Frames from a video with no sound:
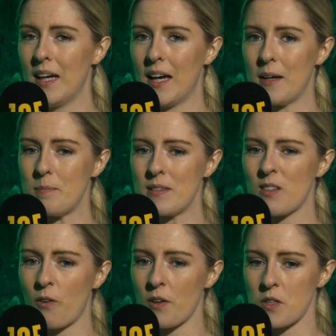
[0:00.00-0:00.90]
Um, it's
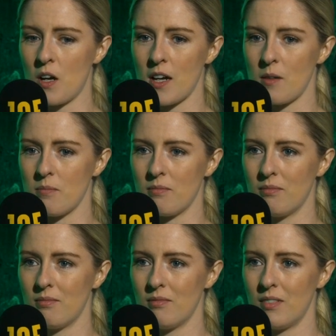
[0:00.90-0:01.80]
the first time,
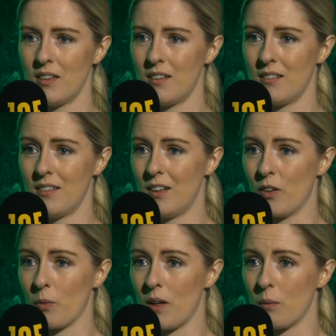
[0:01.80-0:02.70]
you know,
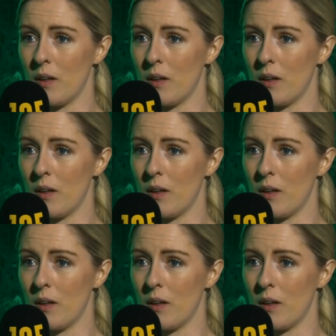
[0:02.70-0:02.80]
that we'll,